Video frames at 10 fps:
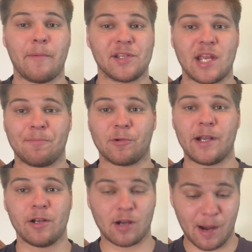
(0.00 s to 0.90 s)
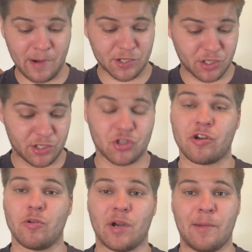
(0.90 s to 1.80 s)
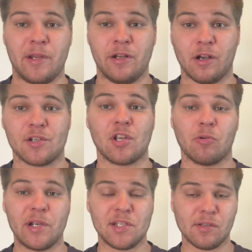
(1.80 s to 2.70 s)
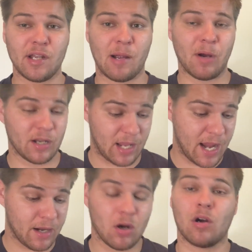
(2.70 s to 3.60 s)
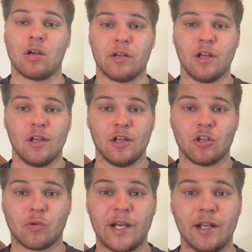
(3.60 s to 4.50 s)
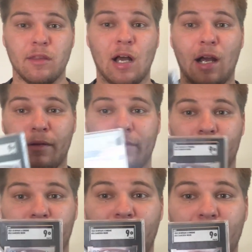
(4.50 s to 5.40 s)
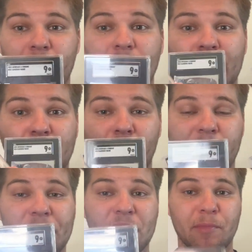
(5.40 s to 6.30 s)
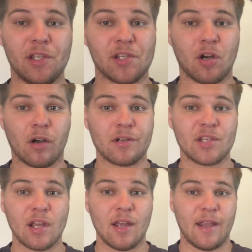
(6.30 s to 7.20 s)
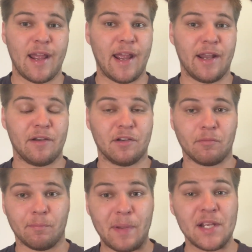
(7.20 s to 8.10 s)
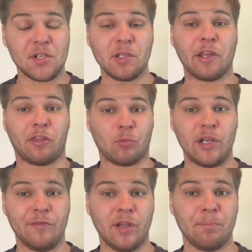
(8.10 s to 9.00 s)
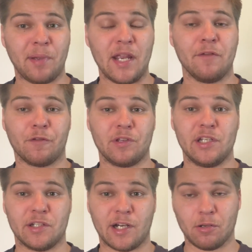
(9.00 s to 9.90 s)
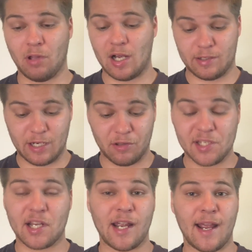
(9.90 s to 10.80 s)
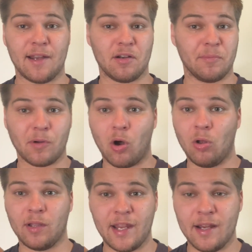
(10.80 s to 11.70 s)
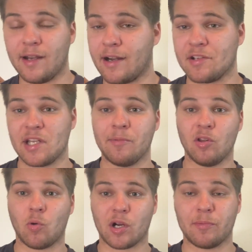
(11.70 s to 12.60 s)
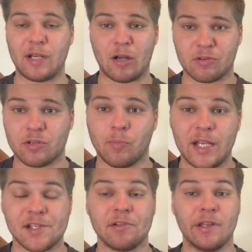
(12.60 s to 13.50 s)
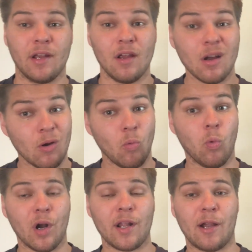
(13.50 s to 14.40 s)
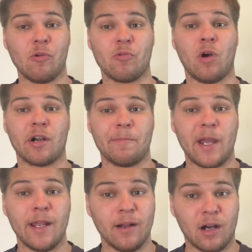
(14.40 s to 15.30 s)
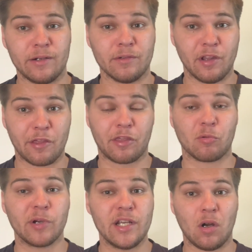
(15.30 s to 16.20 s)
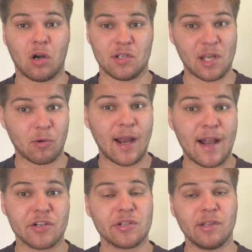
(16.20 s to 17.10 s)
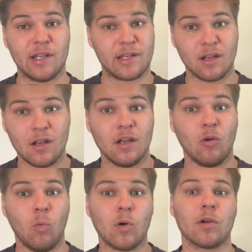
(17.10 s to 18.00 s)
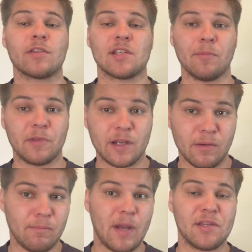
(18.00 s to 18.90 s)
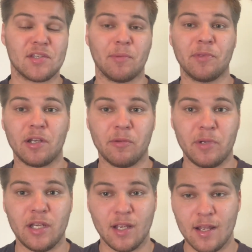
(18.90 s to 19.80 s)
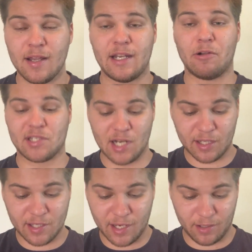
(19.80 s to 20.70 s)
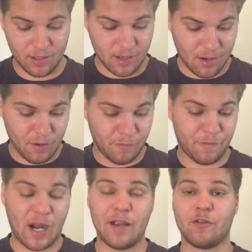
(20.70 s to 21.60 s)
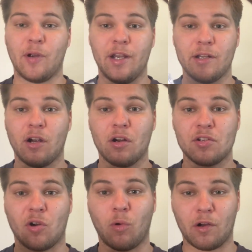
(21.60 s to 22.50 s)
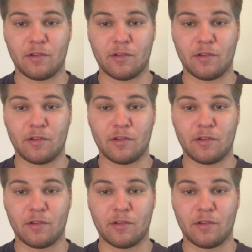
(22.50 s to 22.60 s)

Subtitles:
example right here, I'm actually going to show you what I mean here. So recently I bought an 8-card graded lot, right? You look at some of these cards and basically 3 of them paid for the entire lot. Now this guy had up all 8 and I was able to work him down to basically what I would want to pay on the 3 cards that were actually like worth something, meant something to me. Now, it's not that 5 graded cards are worth